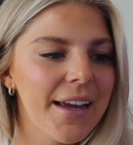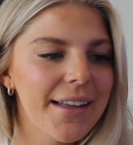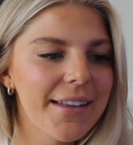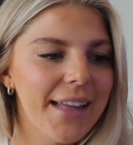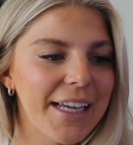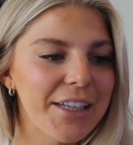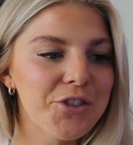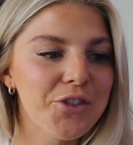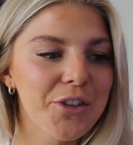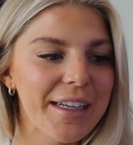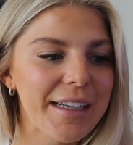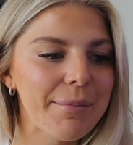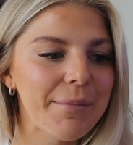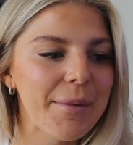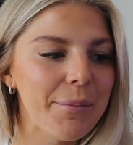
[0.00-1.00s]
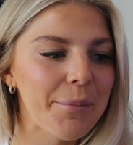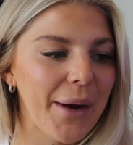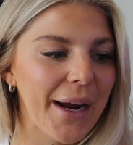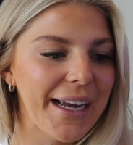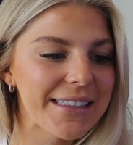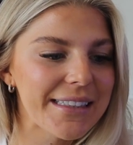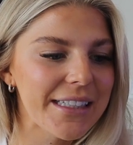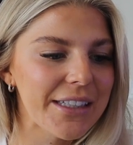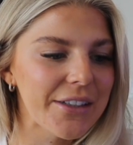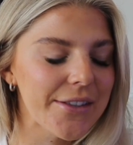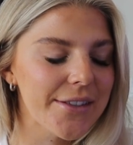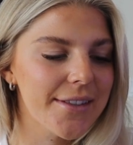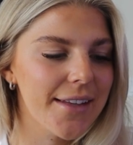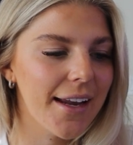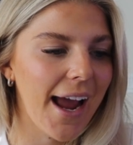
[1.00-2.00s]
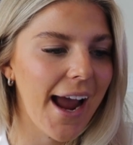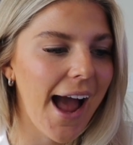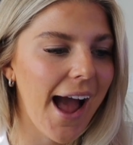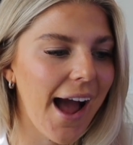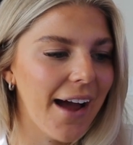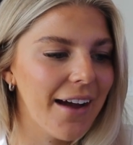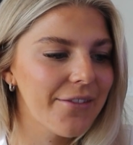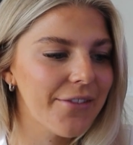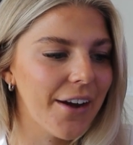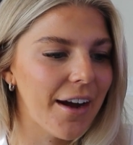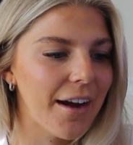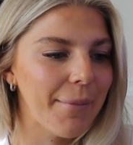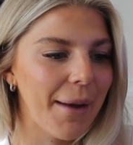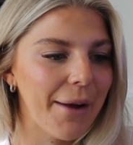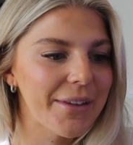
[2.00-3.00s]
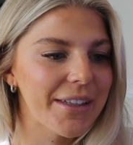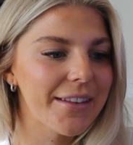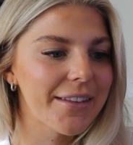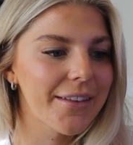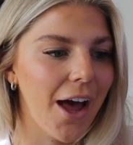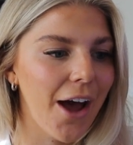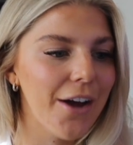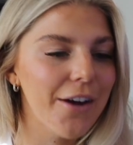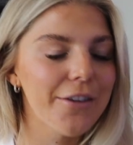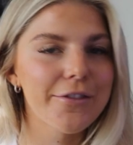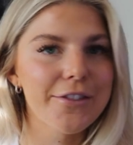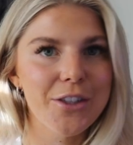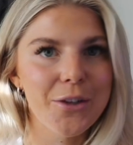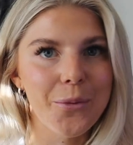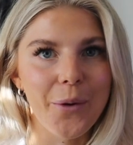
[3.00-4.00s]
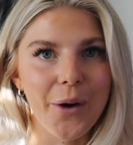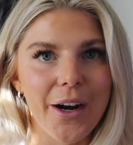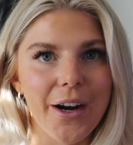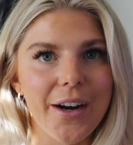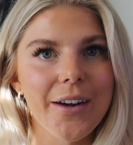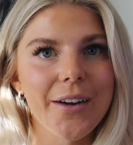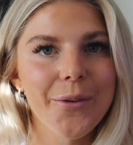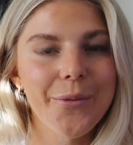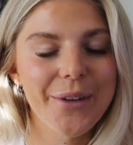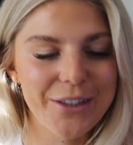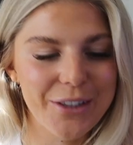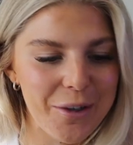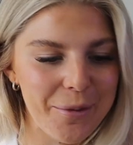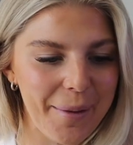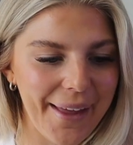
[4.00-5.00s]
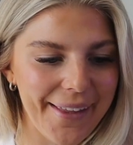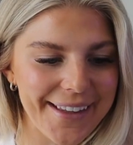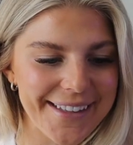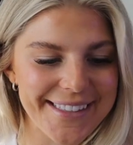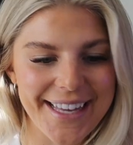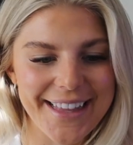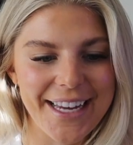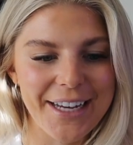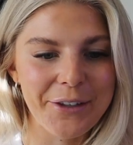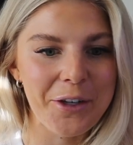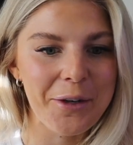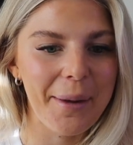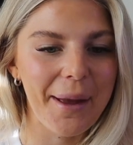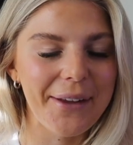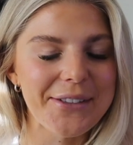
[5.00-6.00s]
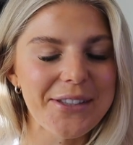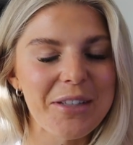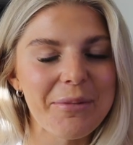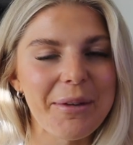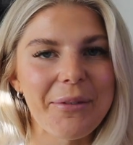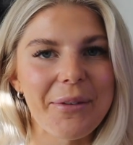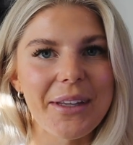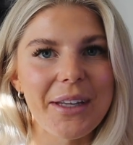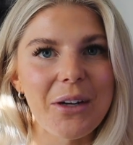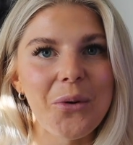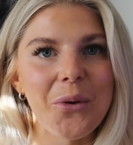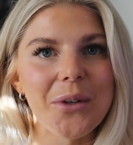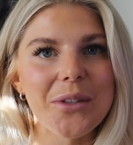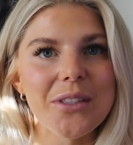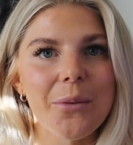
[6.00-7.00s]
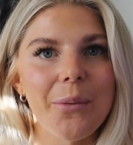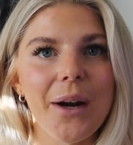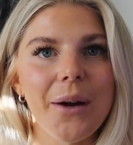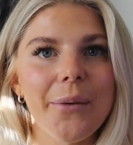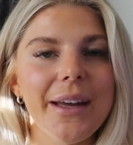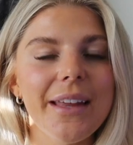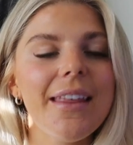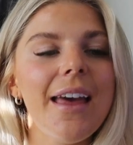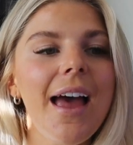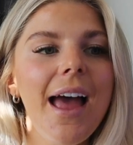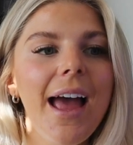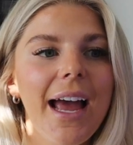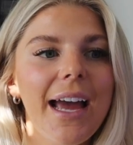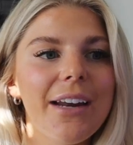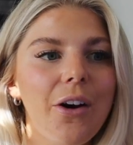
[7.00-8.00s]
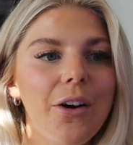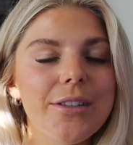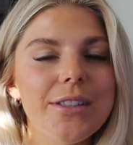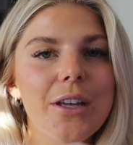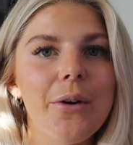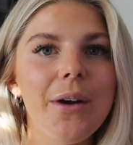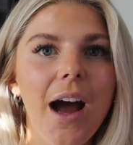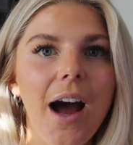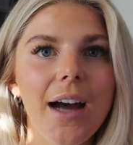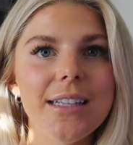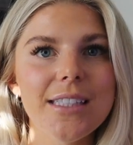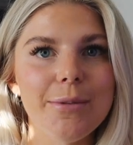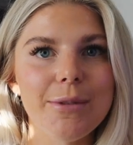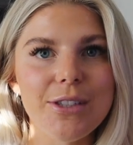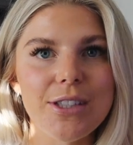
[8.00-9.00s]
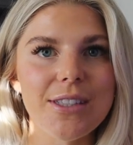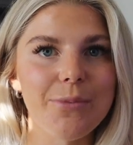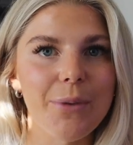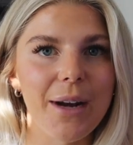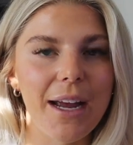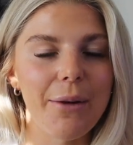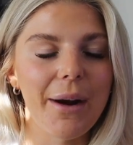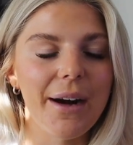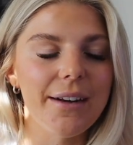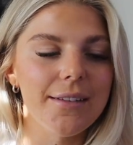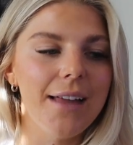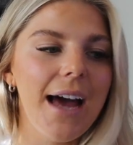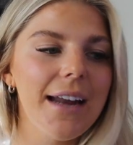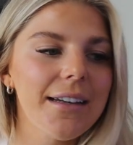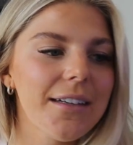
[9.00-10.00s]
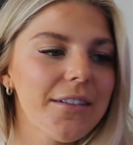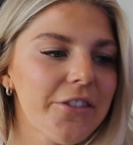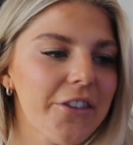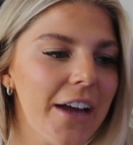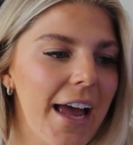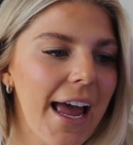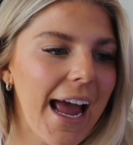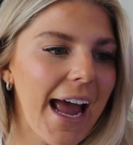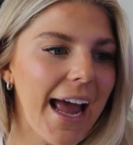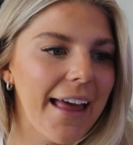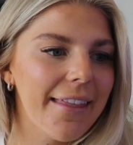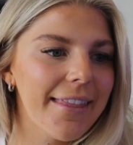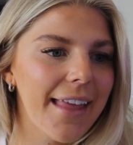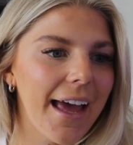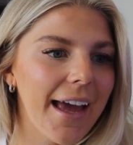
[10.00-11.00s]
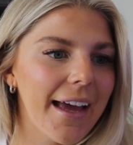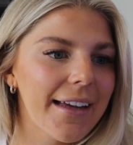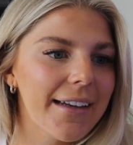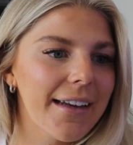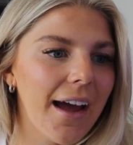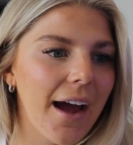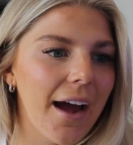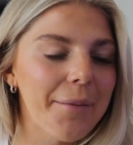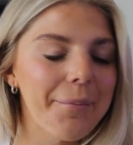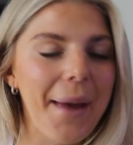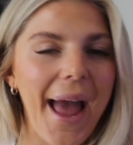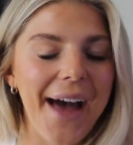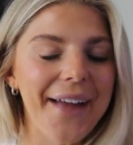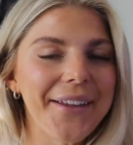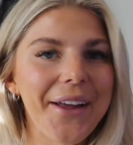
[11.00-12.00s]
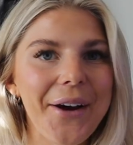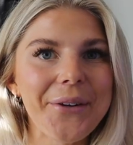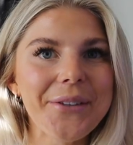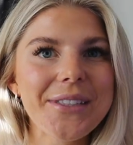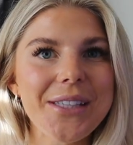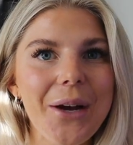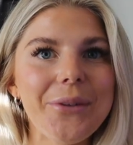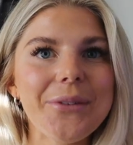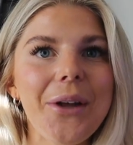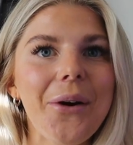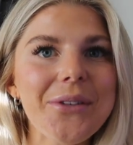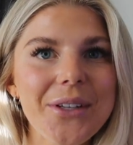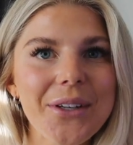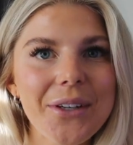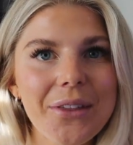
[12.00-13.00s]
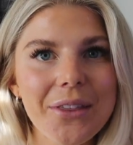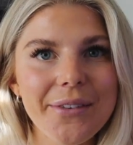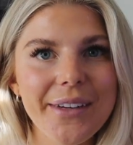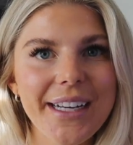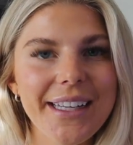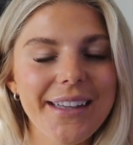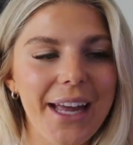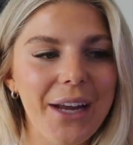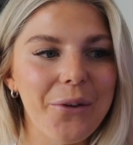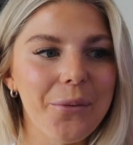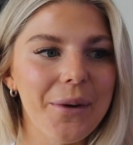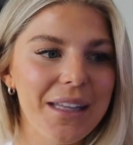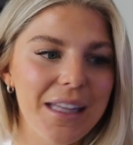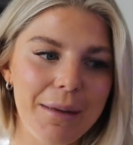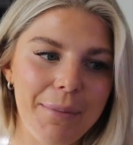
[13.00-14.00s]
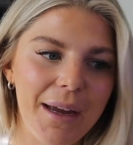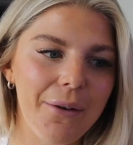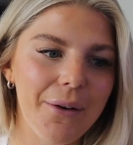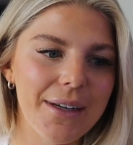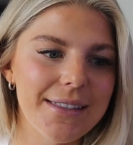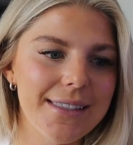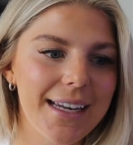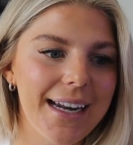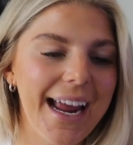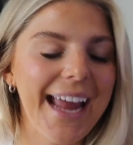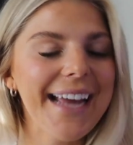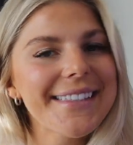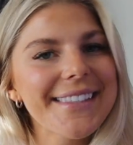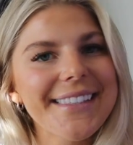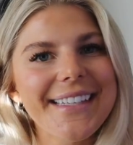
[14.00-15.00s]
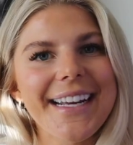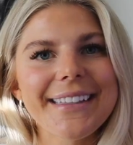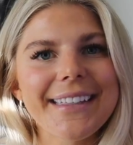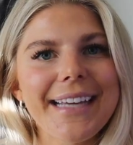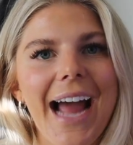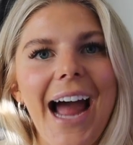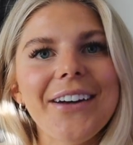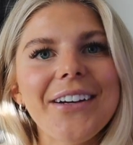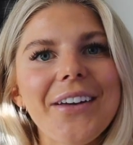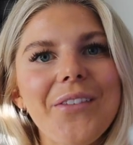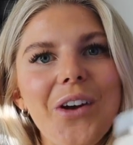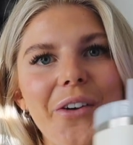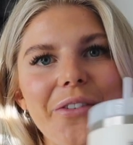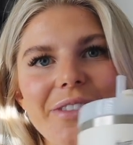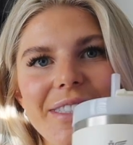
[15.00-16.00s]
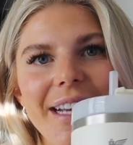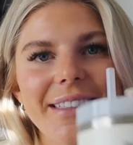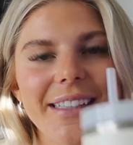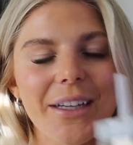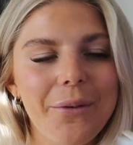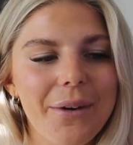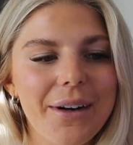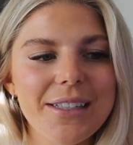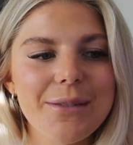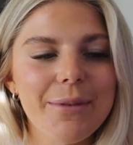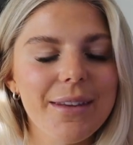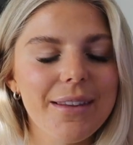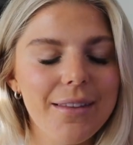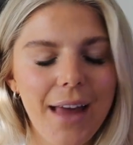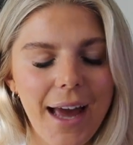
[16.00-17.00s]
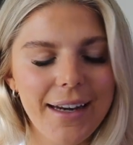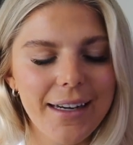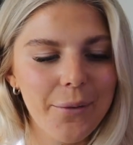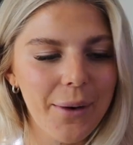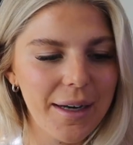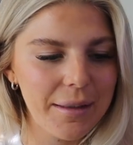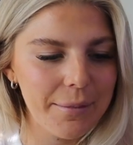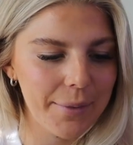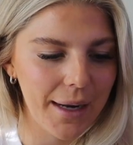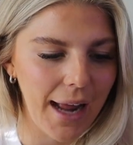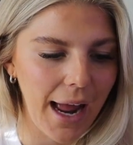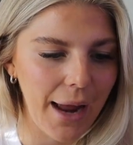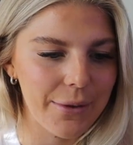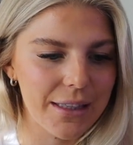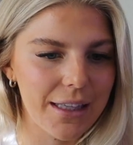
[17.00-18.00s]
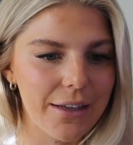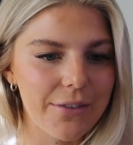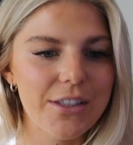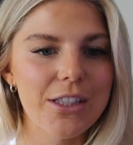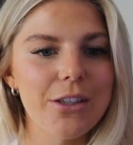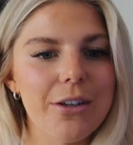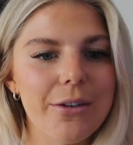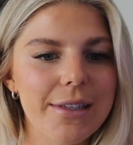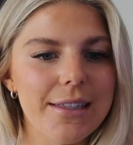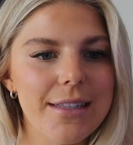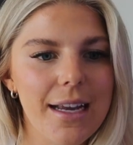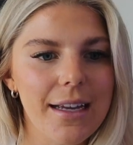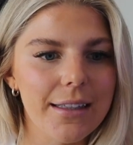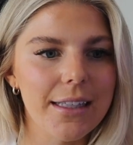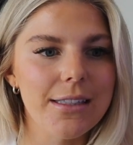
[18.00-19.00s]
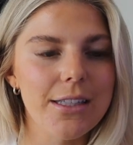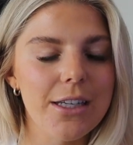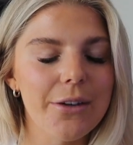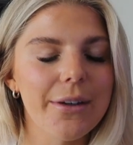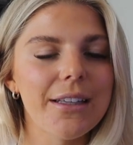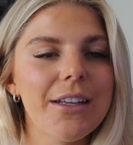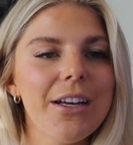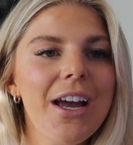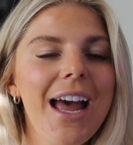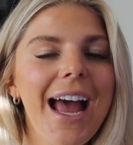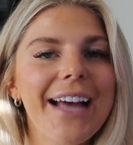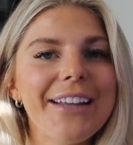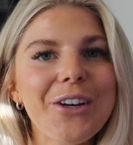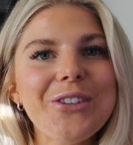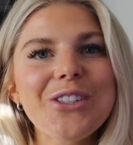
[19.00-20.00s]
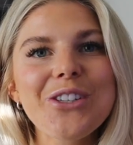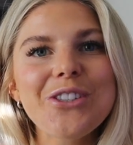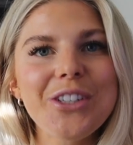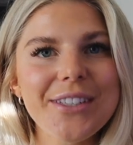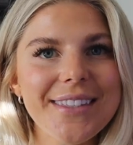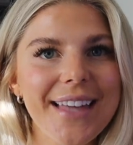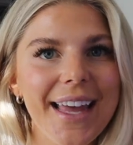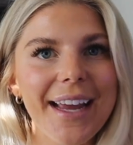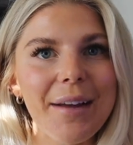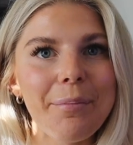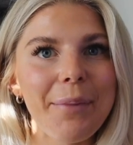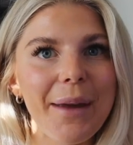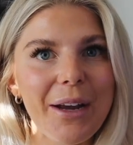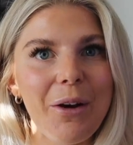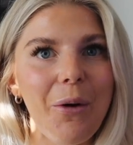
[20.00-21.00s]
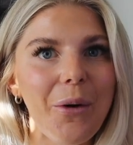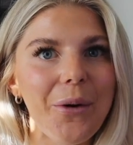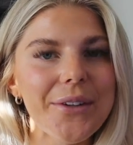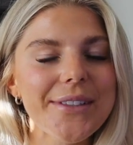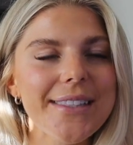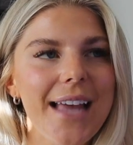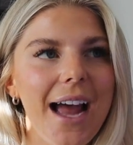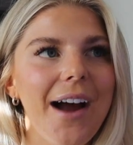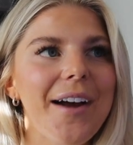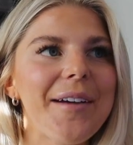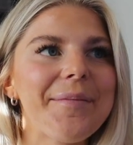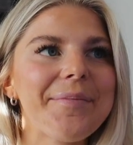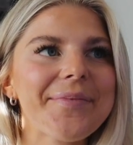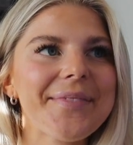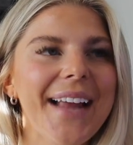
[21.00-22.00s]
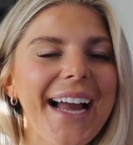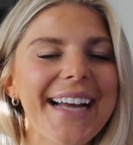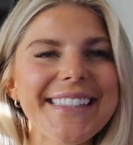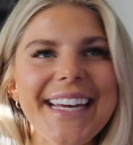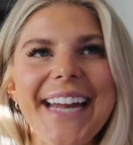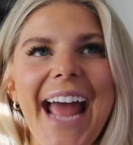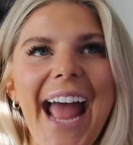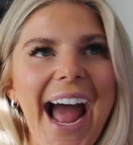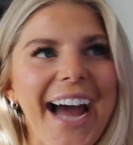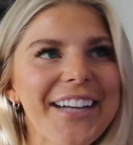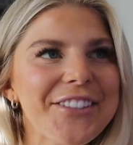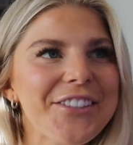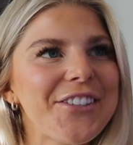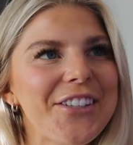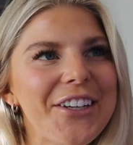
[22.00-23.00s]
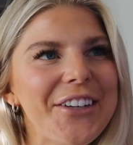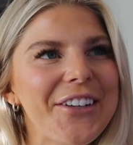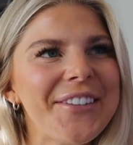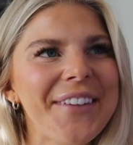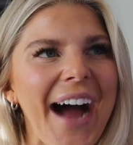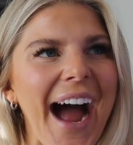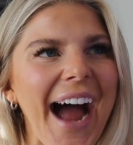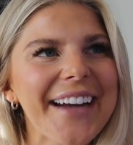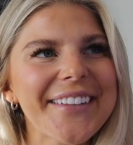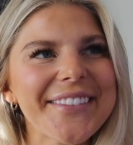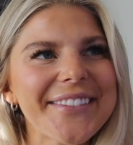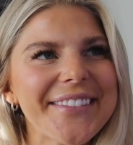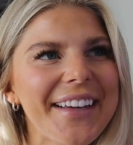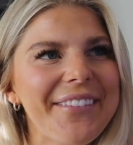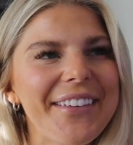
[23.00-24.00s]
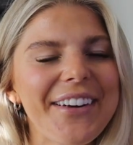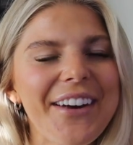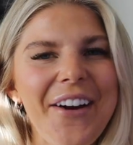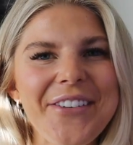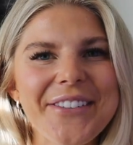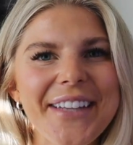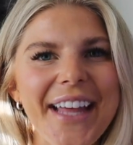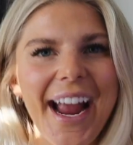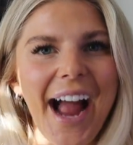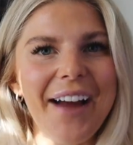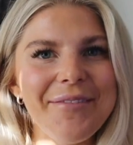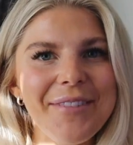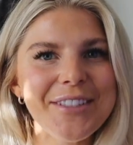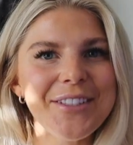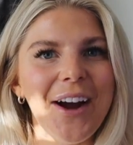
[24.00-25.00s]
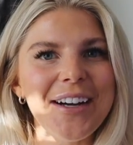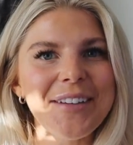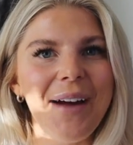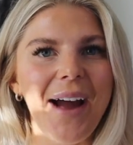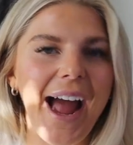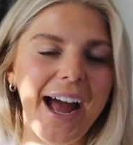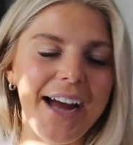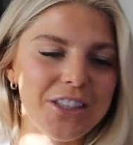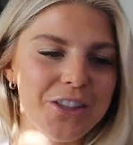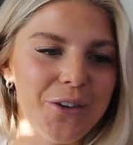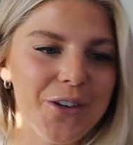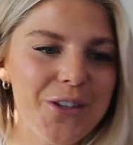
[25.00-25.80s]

like dream brand deals that I have. I would love to work with New Balance. I think New Balance would be really cool to work with, and also Cuts, which is what I wear a lot of, and then Aloe. So those are 3 like really big ones. And Stanley. I don't even know if Stanley works with anyone, but I would love to do it with Stanley too. And those are just like big goals. I said Hatch too, but I don't even know. Like, I've been talking about Hatch for